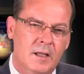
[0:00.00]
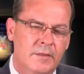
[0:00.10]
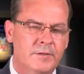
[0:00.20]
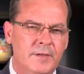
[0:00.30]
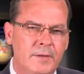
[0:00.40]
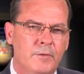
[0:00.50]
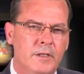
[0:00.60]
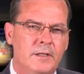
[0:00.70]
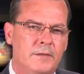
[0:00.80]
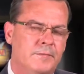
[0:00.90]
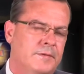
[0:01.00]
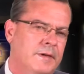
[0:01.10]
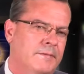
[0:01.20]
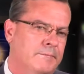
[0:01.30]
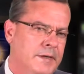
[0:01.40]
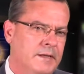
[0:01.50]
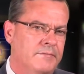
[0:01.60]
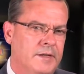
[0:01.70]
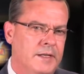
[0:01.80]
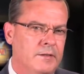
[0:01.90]
There's not really a
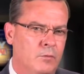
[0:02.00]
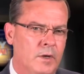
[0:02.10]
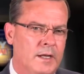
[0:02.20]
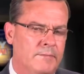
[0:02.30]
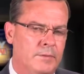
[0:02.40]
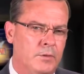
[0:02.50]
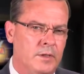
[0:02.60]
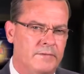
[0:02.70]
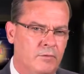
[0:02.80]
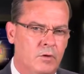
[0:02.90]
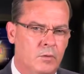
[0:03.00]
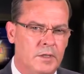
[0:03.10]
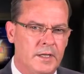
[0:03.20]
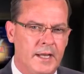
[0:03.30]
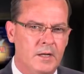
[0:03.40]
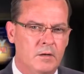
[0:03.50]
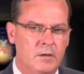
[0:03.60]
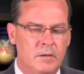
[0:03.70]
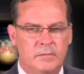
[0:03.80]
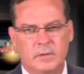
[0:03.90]
benefit either way between a 401k
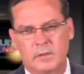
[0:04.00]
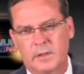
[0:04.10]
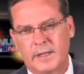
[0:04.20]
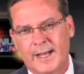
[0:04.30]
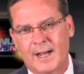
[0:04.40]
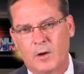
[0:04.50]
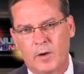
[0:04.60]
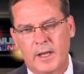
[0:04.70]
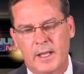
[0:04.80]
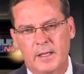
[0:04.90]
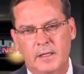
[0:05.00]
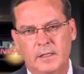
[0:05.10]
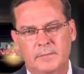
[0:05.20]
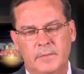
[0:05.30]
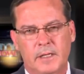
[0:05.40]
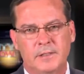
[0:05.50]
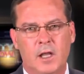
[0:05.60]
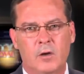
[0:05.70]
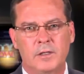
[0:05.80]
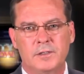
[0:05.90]
or an IRA, as
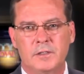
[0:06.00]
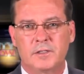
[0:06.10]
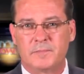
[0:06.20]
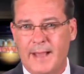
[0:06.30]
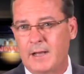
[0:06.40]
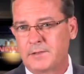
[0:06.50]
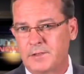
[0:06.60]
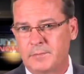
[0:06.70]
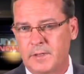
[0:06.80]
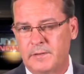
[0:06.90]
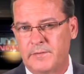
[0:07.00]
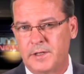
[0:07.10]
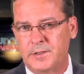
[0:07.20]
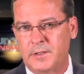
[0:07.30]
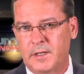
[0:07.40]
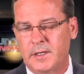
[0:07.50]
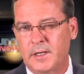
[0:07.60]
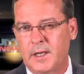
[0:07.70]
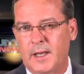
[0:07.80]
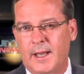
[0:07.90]
long as the spouse is the beneficiary.
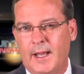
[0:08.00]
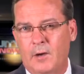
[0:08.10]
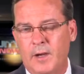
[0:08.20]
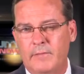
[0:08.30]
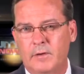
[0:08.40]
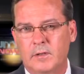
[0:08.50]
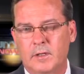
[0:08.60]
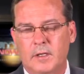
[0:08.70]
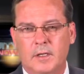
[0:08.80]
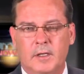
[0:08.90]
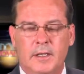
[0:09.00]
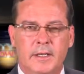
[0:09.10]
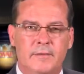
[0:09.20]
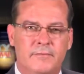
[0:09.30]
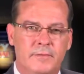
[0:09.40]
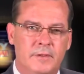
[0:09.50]
However, if